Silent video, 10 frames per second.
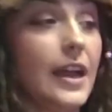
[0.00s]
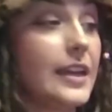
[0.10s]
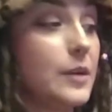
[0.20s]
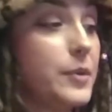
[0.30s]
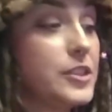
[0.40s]

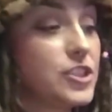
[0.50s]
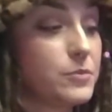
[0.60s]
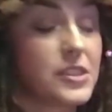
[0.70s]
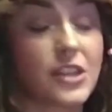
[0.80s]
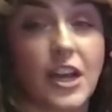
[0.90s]
I get a bunch
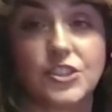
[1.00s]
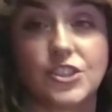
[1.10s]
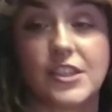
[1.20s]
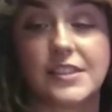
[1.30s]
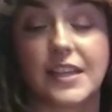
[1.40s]
of
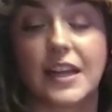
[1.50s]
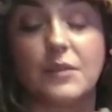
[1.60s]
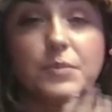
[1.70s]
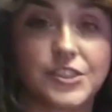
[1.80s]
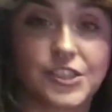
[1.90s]
massages, I get
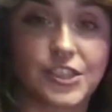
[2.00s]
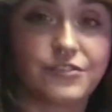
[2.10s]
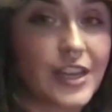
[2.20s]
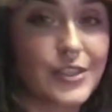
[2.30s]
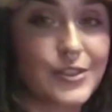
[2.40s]
a bunch of
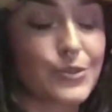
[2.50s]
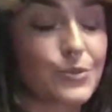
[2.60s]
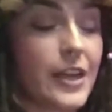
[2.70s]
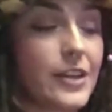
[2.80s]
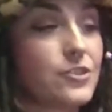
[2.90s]
facials
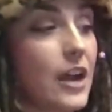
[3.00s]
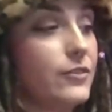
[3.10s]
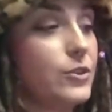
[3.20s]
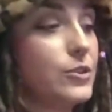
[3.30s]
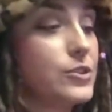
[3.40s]
when I
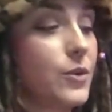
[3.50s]
travel.